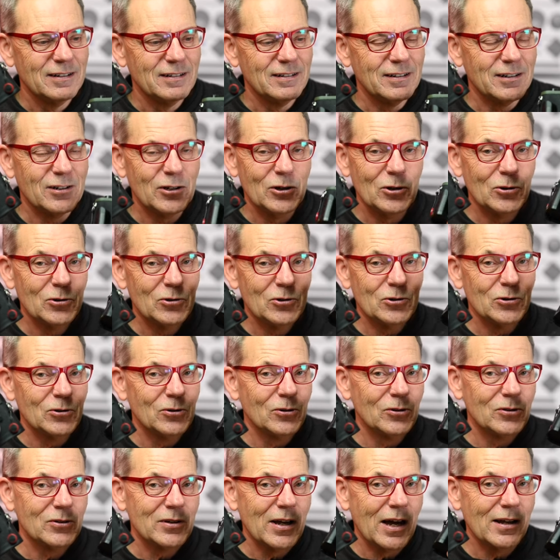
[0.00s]
The Q two
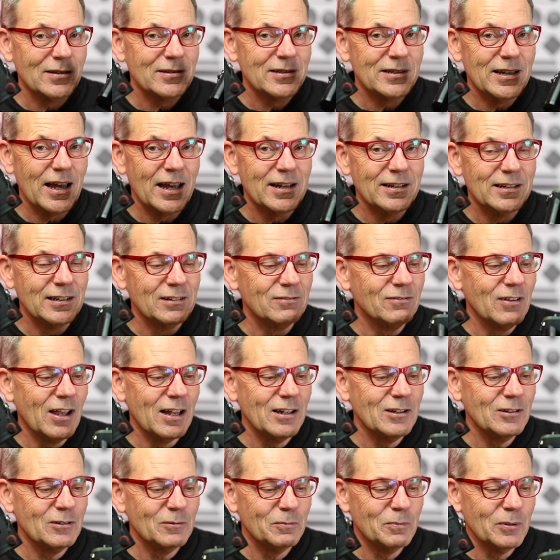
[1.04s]
is outstanding
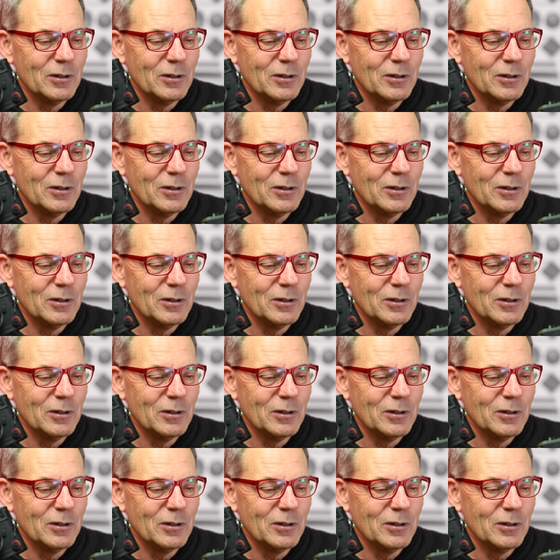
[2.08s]
value